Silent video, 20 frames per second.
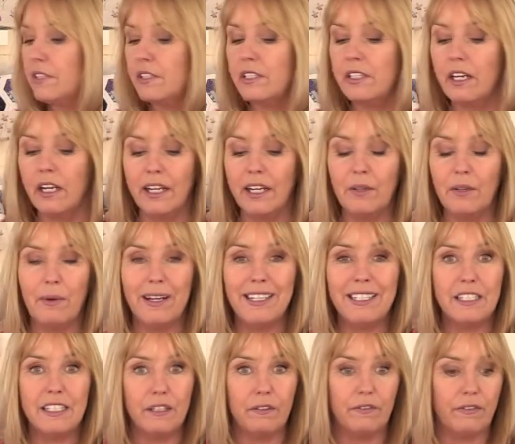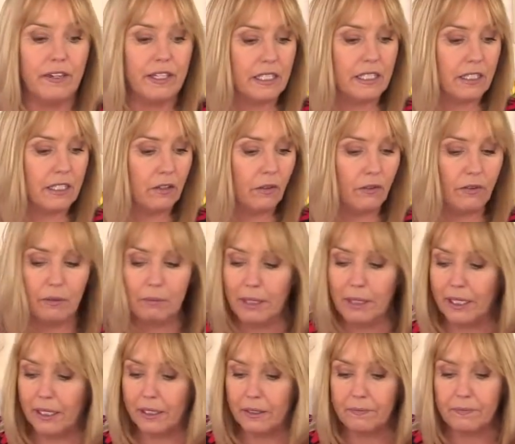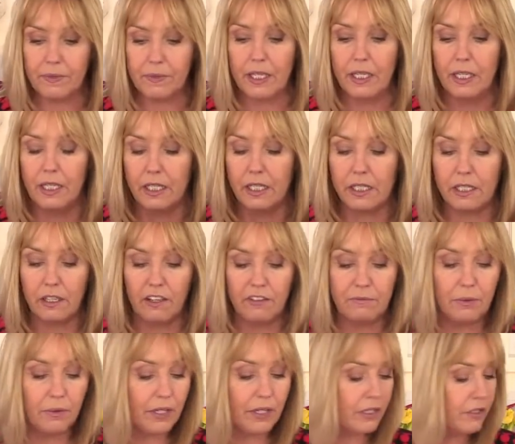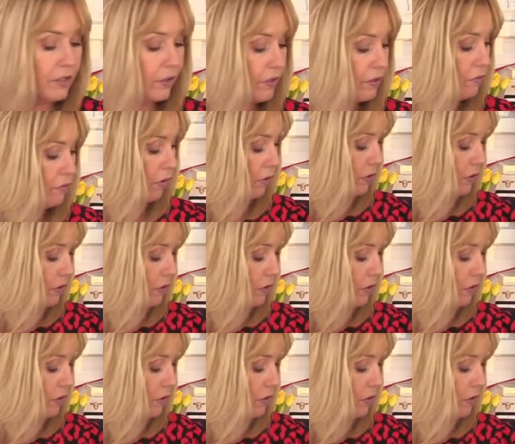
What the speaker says: just a lightweight interfacing on the back. So I put that on the